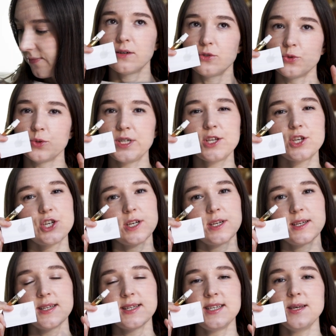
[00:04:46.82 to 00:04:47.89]
Rich,
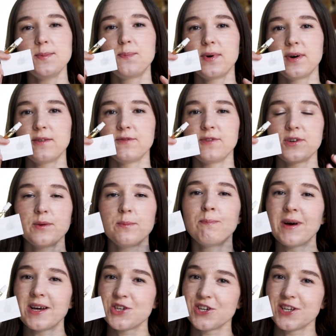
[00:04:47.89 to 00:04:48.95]
deep, very
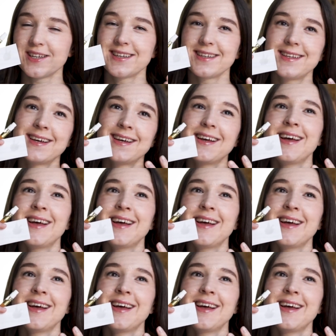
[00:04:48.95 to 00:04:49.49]
passionate